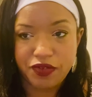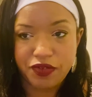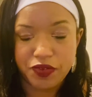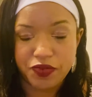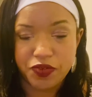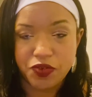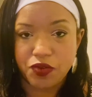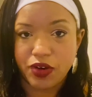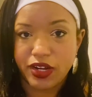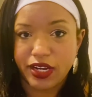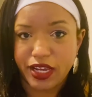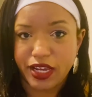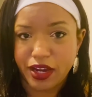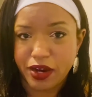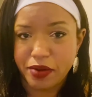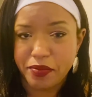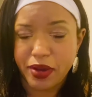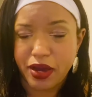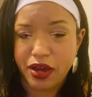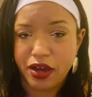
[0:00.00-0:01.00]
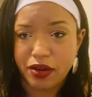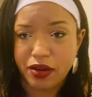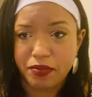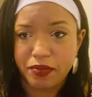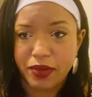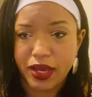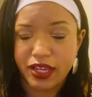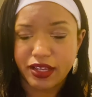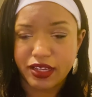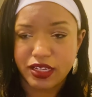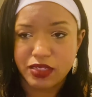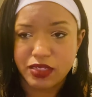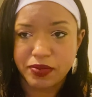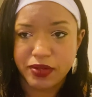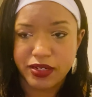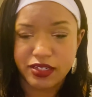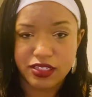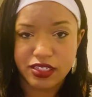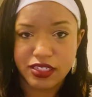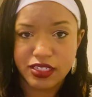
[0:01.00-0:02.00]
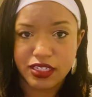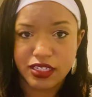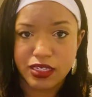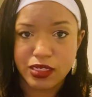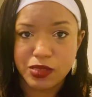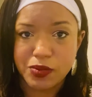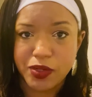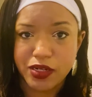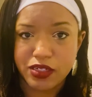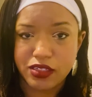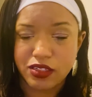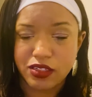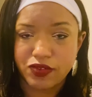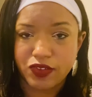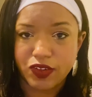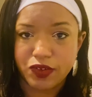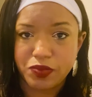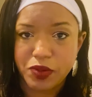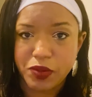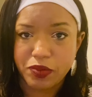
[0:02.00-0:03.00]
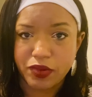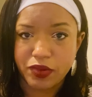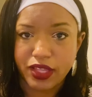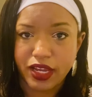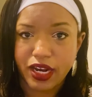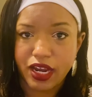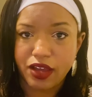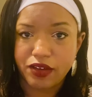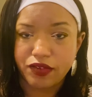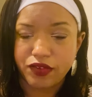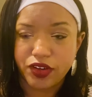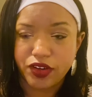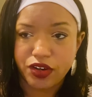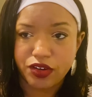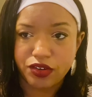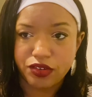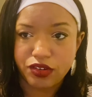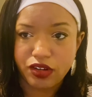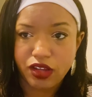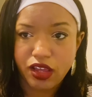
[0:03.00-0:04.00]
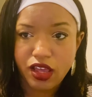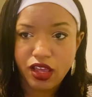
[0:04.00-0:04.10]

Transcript: If you want to hear about my experiences and experiences of people I've known